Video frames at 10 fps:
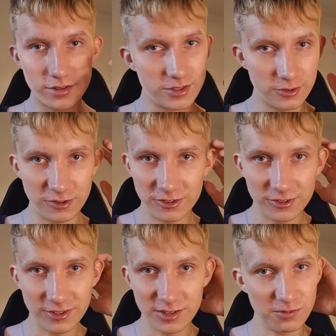you're
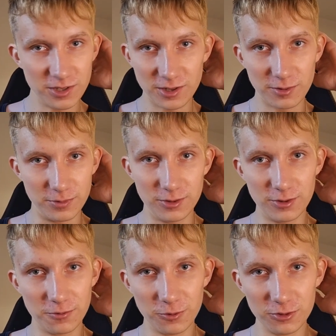not living up to your
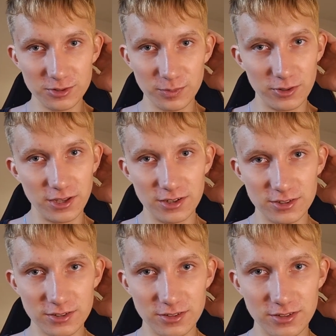fullest
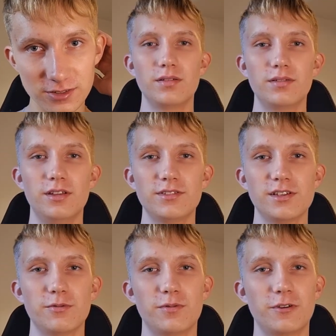potential. That's
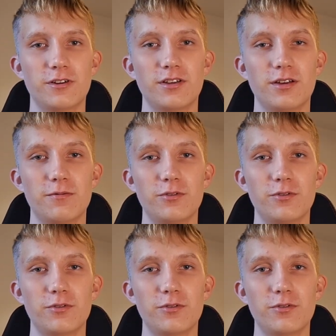everything I have